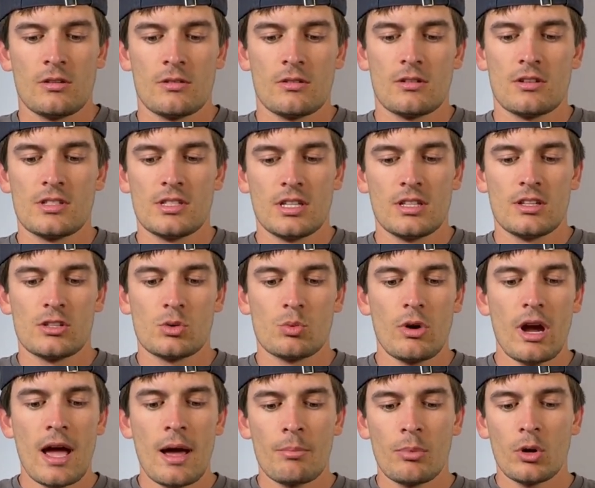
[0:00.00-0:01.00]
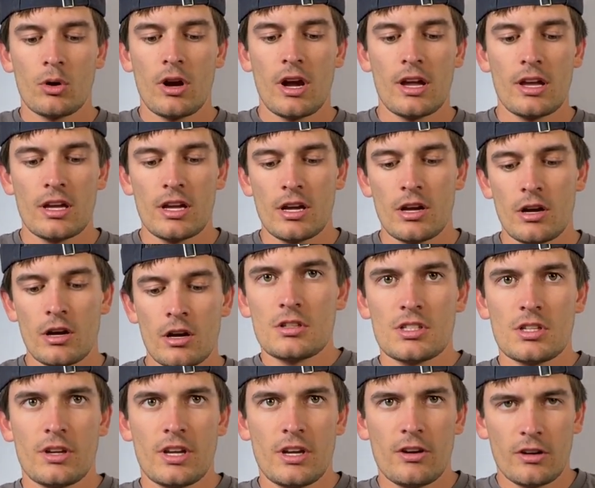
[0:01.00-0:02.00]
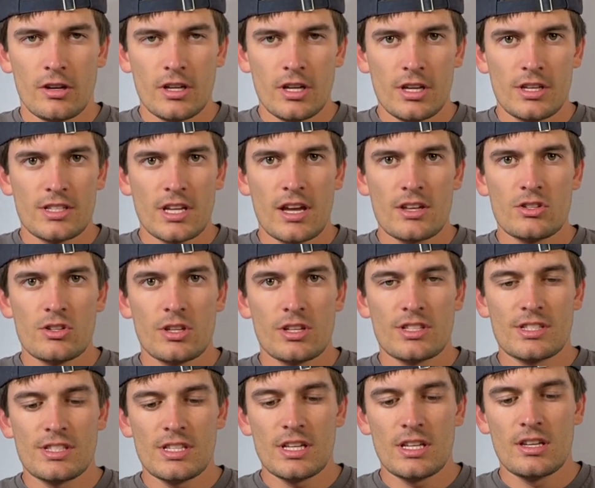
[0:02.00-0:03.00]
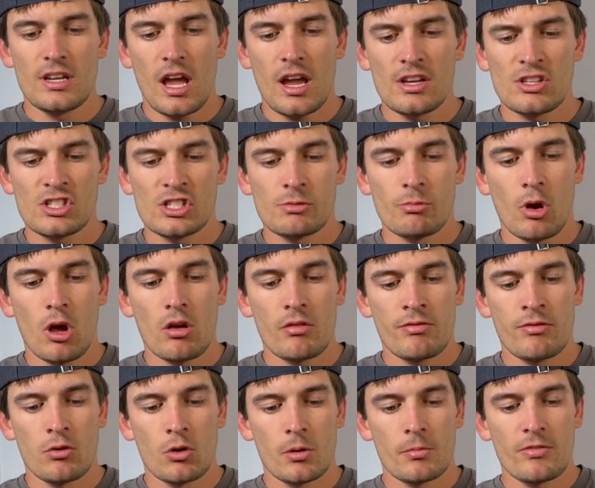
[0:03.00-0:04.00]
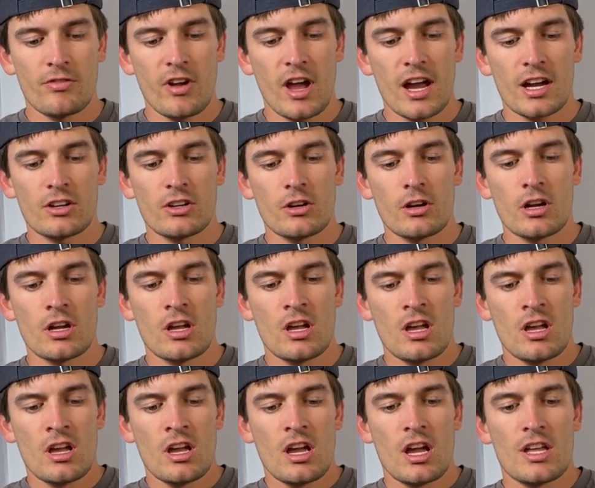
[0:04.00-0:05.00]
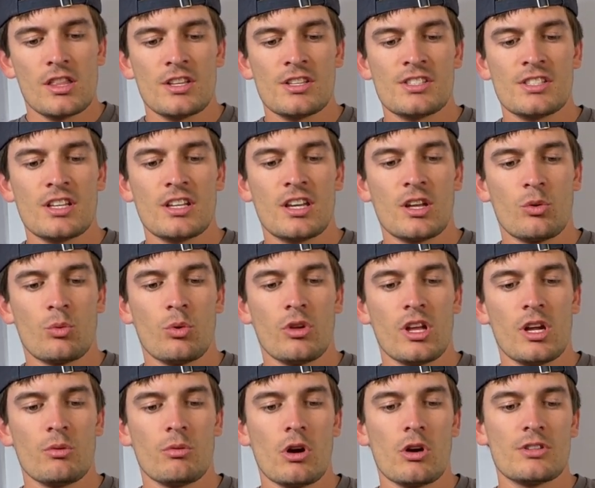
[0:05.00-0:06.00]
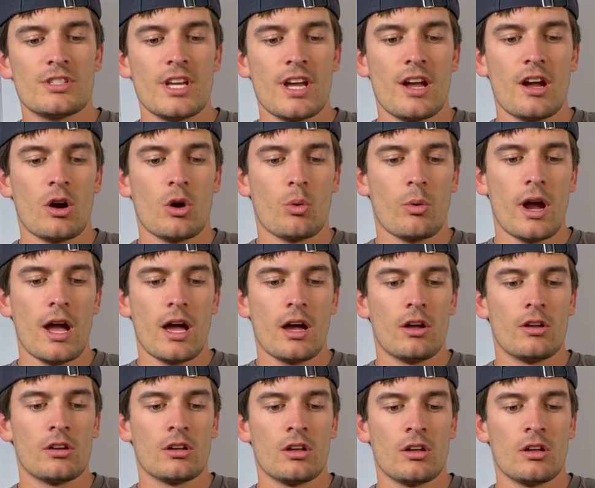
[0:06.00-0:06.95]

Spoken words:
It's in this wrapper right here. So here it is. As you can see, nice small form factor, and this thing can really rotate around.